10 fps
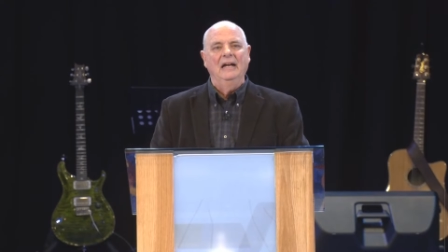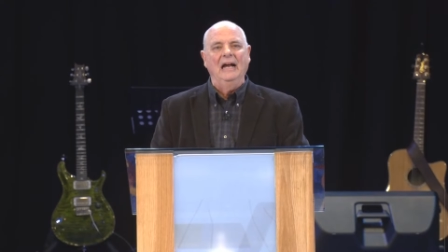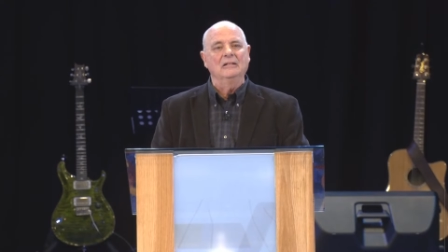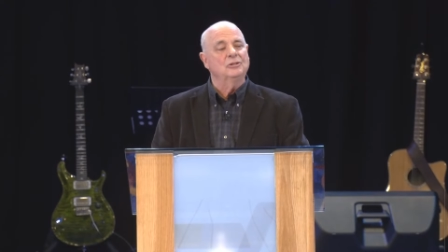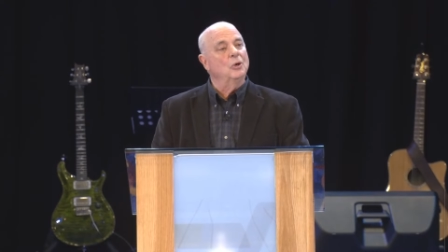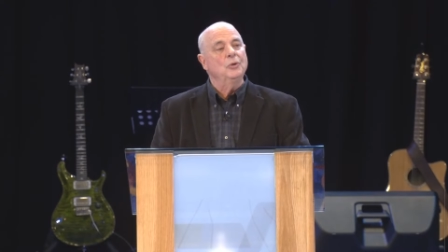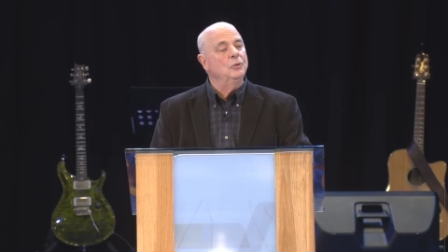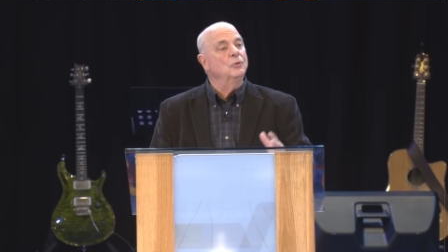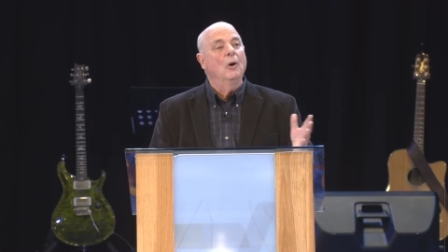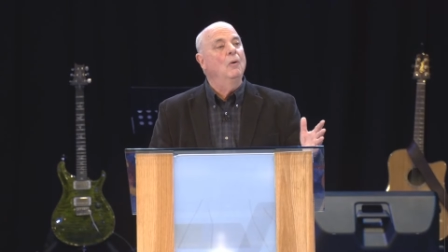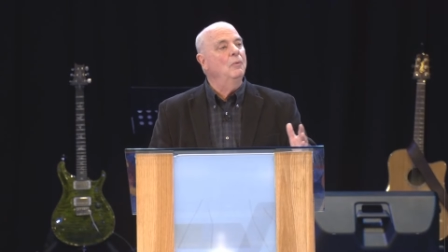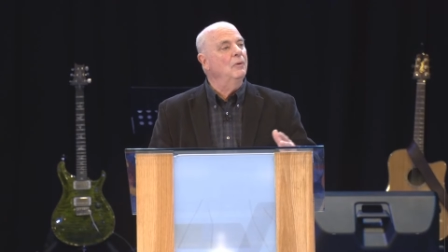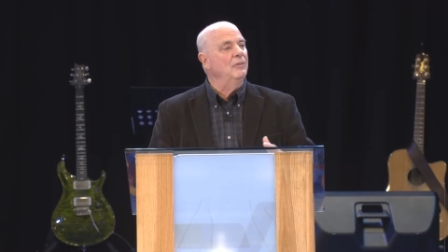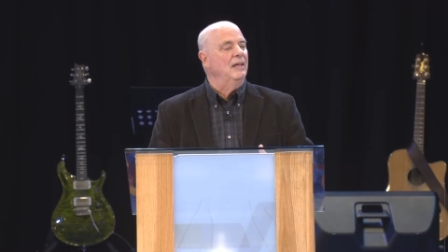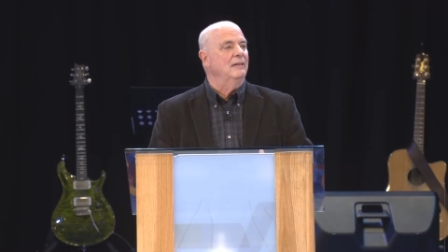And so you know
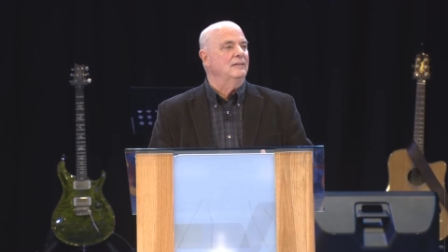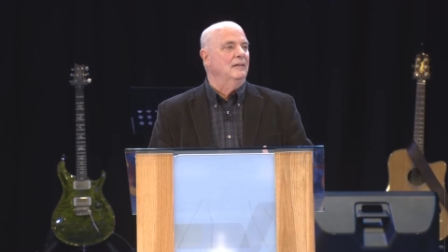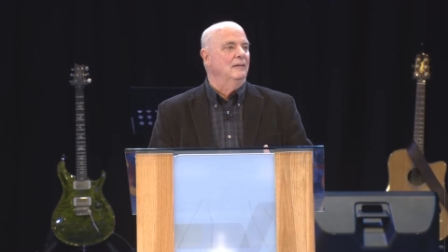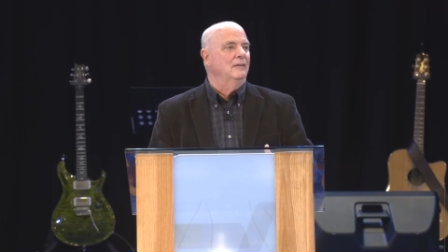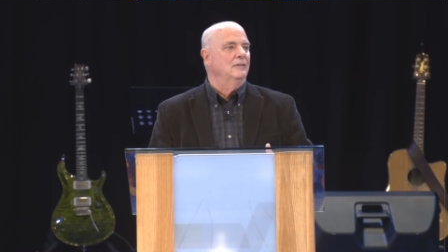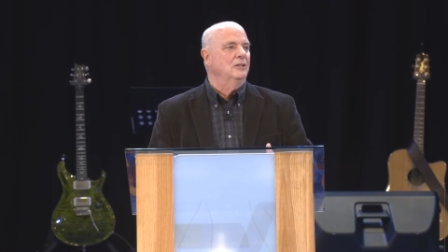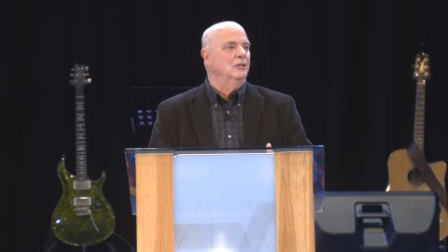that, uh, you